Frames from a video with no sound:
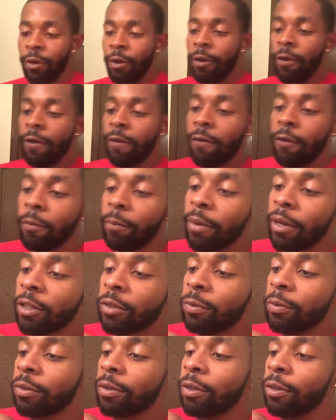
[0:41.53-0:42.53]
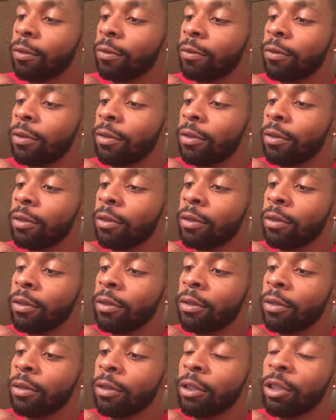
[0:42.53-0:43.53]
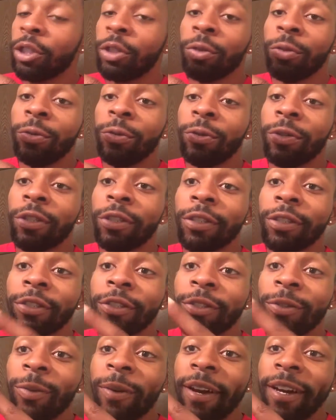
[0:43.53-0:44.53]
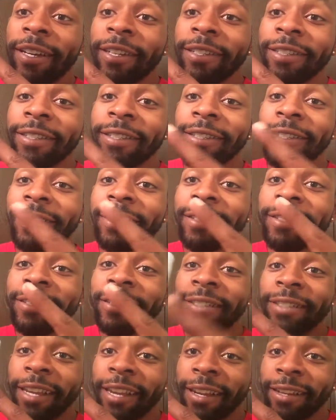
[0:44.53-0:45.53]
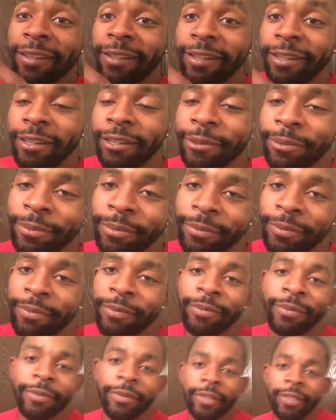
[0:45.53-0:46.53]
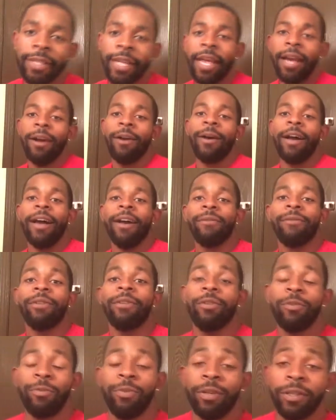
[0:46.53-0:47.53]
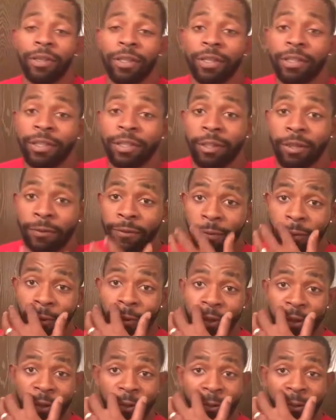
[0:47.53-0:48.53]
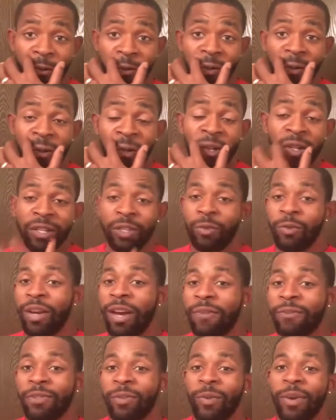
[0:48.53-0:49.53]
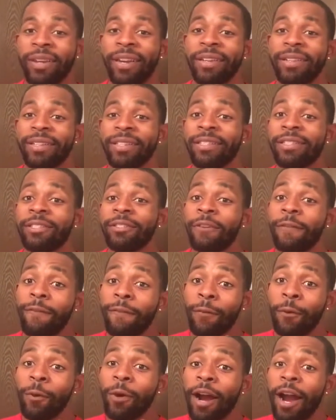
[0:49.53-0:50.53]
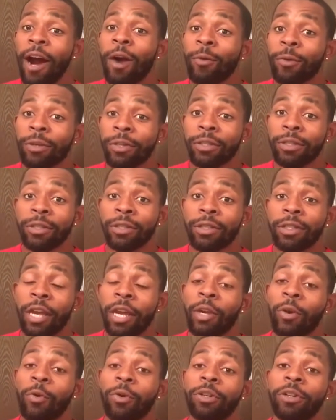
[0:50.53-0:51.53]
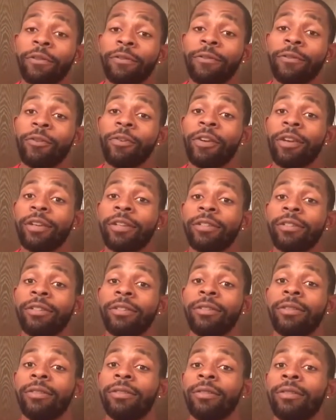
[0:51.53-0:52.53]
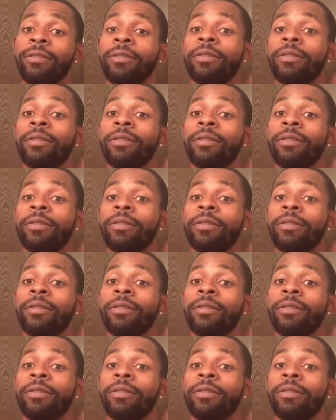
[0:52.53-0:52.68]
for best results, use twice daily. Now, after you put this stuff on, you have to wait at least 4 hours in order for it to